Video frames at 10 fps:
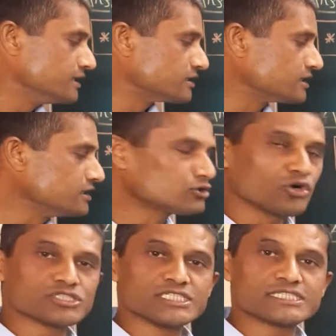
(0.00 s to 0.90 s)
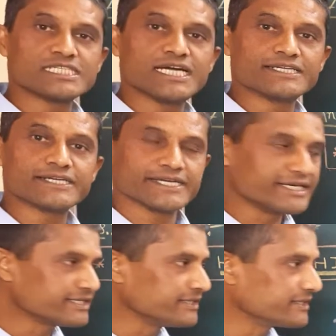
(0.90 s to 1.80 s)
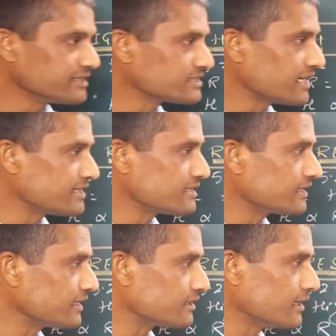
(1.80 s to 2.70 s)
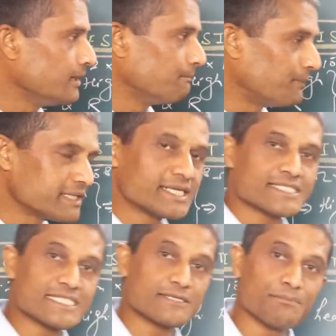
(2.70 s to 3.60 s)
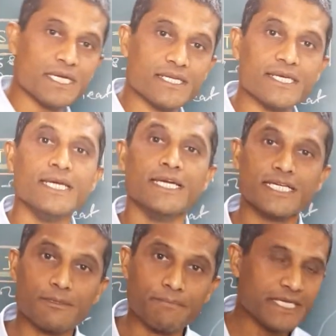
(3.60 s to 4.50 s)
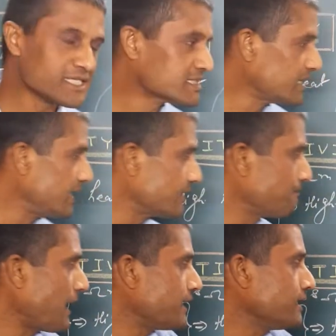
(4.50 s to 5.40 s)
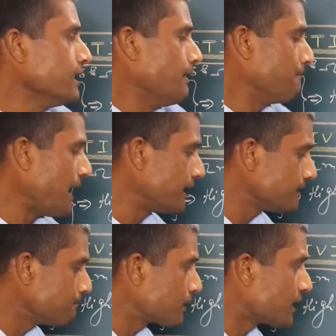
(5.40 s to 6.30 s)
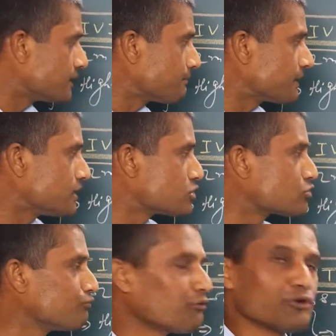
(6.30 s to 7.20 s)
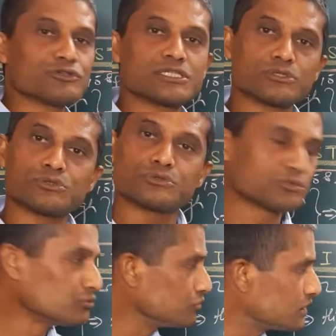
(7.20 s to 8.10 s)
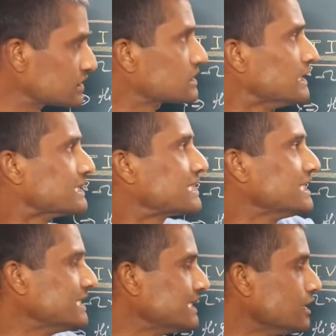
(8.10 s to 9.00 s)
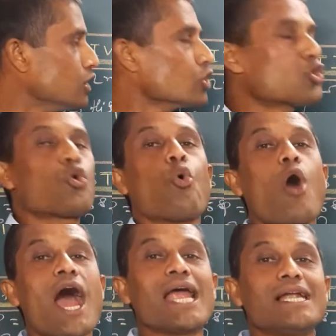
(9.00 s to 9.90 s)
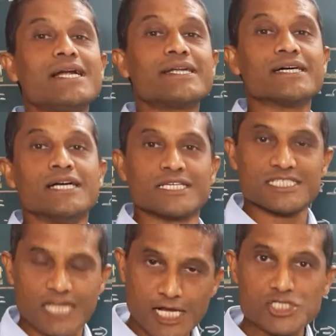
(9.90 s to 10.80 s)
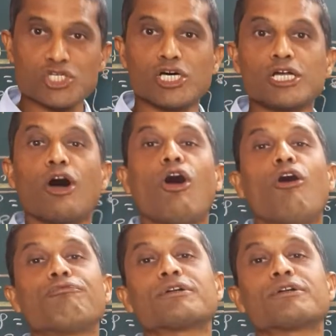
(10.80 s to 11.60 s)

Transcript: 3380 degrees centigrade. What does it mean? It means that when current begins to flow through this thin coiled structure of